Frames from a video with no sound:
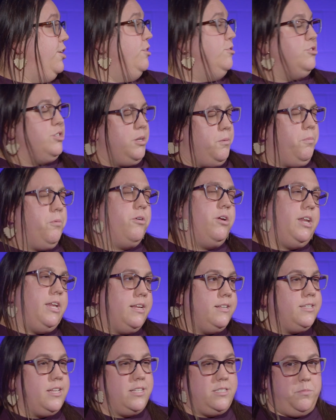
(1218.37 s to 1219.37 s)
usually pretty
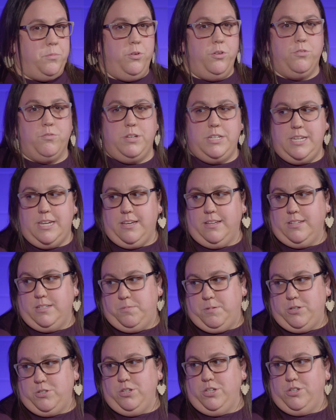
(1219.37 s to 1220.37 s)
accessible in retail,
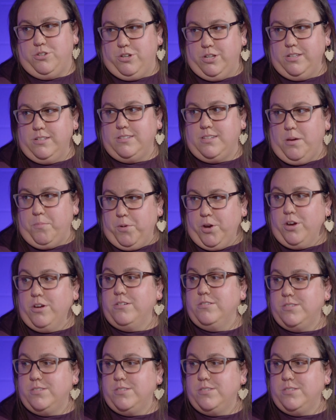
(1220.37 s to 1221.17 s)
especially during the summer.